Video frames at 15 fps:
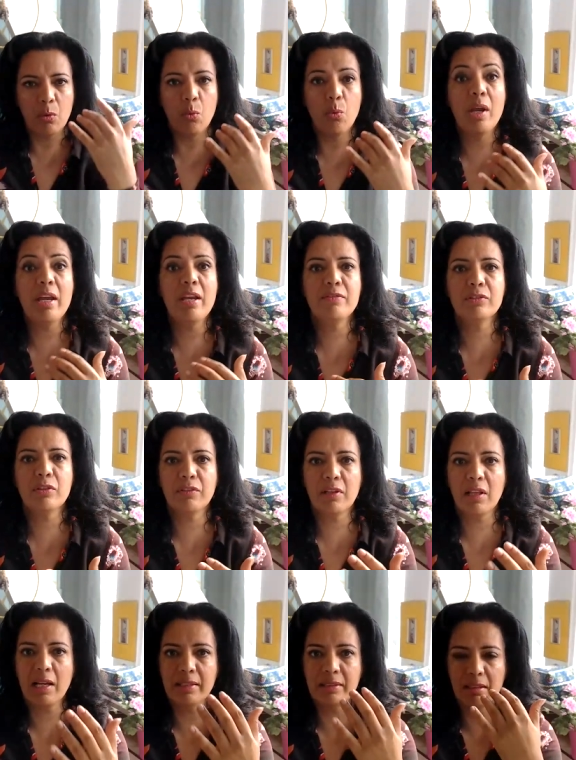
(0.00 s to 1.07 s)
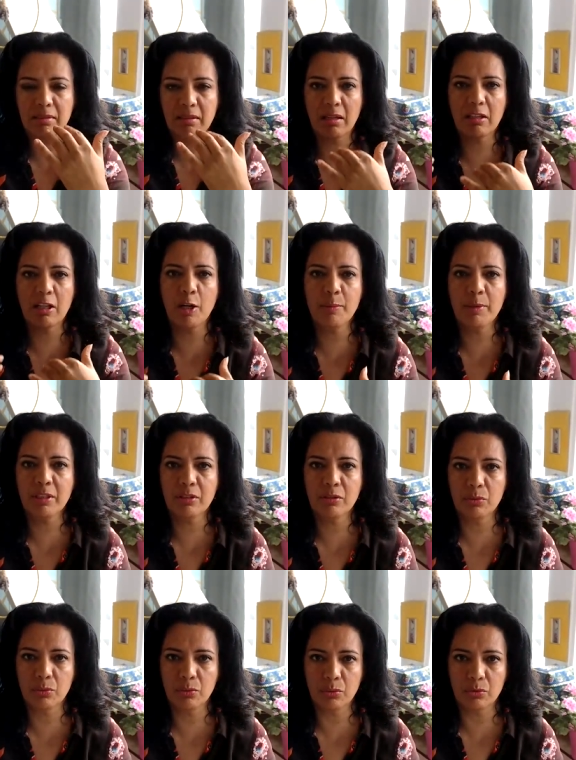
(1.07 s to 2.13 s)
waves of light that are coming
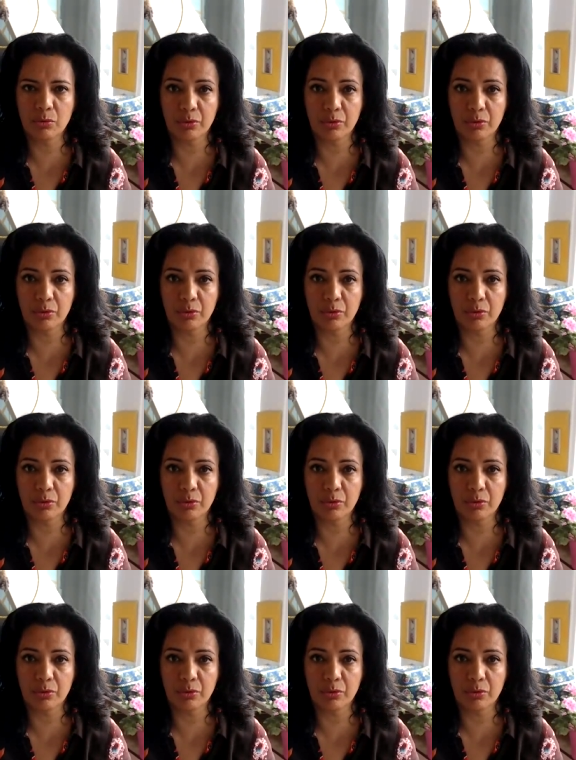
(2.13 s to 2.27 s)
to,